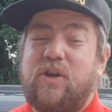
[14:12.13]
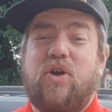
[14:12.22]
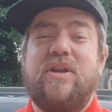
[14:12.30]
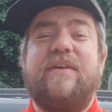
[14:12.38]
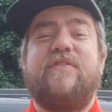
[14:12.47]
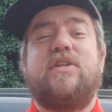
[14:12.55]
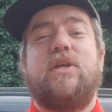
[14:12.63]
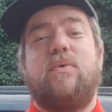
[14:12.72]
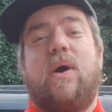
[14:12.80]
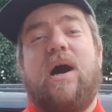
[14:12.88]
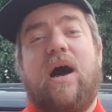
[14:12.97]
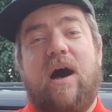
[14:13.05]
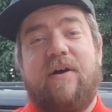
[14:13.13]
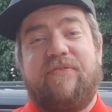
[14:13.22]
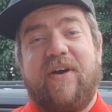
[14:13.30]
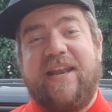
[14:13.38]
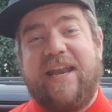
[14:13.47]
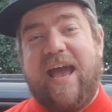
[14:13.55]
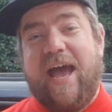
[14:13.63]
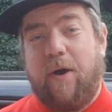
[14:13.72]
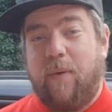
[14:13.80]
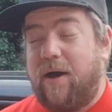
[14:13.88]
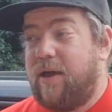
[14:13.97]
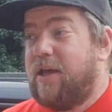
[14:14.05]
couldn't even do half an
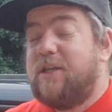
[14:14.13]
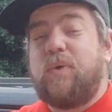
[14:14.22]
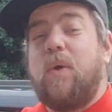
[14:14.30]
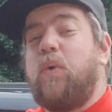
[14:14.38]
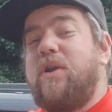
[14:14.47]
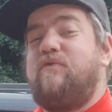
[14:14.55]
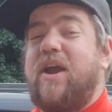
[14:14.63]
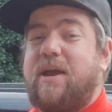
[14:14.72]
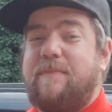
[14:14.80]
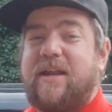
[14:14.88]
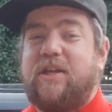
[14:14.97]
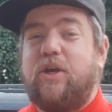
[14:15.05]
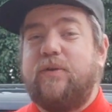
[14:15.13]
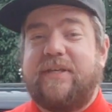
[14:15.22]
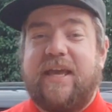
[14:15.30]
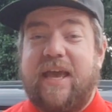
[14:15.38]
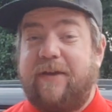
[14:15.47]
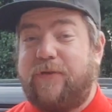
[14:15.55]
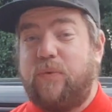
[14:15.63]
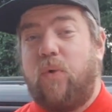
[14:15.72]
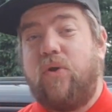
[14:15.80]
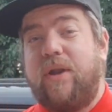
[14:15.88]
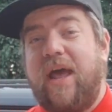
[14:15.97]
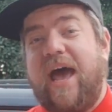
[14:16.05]
hour. So I wouldn't recommend using it if you
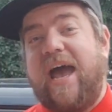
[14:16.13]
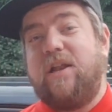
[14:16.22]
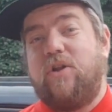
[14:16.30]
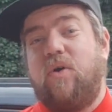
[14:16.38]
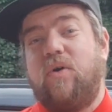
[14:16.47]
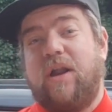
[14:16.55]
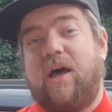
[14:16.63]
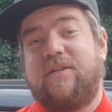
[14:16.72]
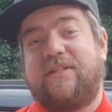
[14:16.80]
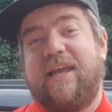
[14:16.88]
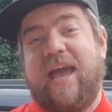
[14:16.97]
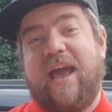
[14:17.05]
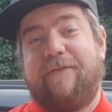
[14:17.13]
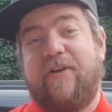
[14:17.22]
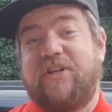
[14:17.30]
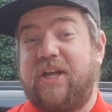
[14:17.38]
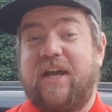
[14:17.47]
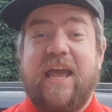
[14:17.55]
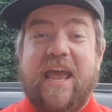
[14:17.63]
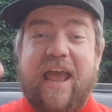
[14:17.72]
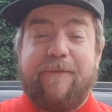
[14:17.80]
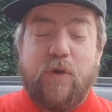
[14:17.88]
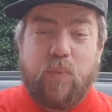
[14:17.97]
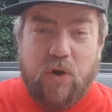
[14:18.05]
want a long-lasting air freshener.
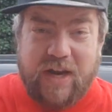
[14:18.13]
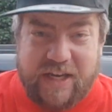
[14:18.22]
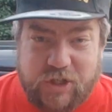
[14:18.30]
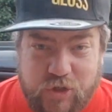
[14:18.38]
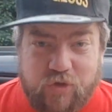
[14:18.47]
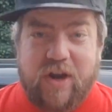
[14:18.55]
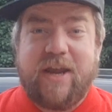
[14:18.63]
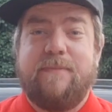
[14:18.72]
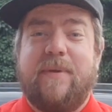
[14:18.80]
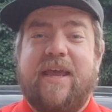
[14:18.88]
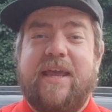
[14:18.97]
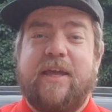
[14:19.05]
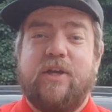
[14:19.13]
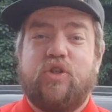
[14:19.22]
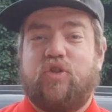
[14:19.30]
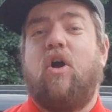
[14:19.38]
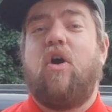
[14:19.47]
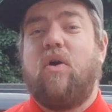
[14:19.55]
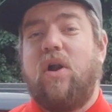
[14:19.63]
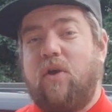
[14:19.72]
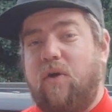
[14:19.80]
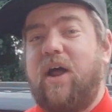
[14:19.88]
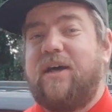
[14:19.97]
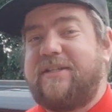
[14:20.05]
If you want an extremely strong,
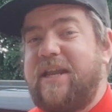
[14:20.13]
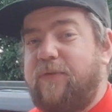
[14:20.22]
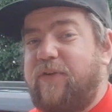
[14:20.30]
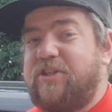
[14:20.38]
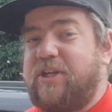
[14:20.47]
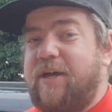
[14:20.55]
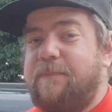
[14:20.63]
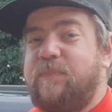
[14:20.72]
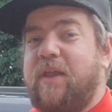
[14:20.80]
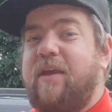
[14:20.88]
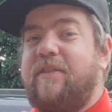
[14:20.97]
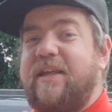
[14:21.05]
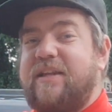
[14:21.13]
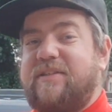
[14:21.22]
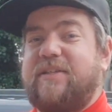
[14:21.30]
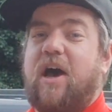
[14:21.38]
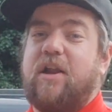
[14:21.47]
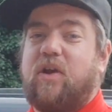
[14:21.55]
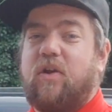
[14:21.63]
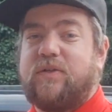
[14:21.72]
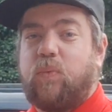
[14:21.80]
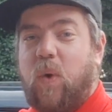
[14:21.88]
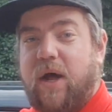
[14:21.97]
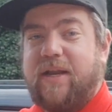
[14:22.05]
long-lasting air freshener, then the
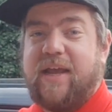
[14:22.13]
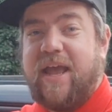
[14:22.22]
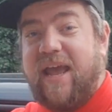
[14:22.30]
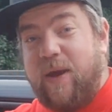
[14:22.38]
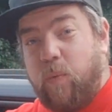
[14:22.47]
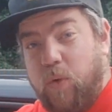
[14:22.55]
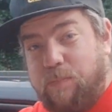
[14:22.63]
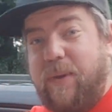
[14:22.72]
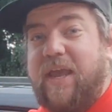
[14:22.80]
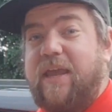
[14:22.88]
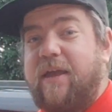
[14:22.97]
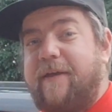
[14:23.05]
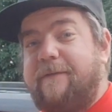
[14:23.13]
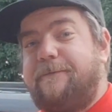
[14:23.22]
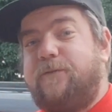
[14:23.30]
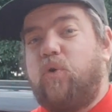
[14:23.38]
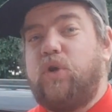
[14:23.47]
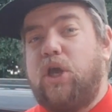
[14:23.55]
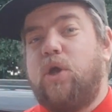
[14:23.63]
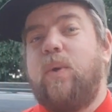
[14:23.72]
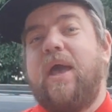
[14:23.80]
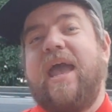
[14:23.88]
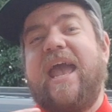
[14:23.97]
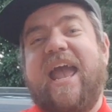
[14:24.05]
Stjarnagloss one would be for you
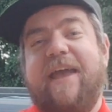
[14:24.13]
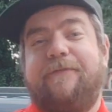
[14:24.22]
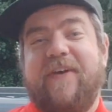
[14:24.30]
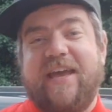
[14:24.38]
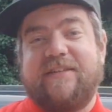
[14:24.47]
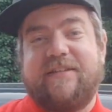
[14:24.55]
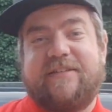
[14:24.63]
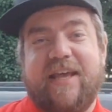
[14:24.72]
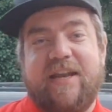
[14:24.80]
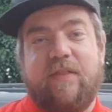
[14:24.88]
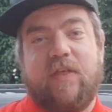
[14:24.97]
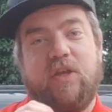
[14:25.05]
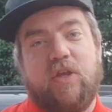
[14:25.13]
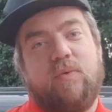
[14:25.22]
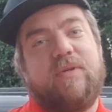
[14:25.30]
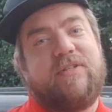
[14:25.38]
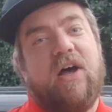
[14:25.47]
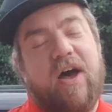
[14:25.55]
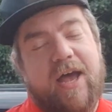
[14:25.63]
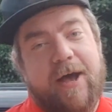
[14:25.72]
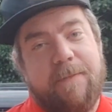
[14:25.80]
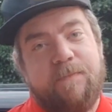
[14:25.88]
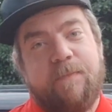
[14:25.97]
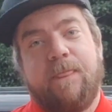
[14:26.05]
if it is a scent that you
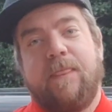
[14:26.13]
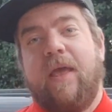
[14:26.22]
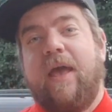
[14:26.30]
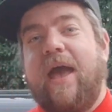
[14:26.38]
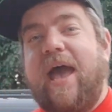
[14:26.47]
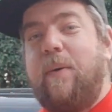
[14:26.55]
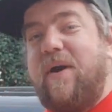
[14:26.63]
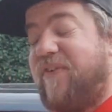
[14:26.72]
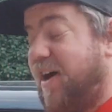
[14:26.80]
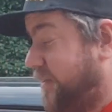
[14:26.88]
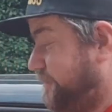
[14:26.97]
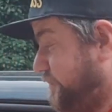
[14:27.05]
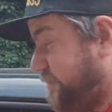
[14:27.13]
desire. However,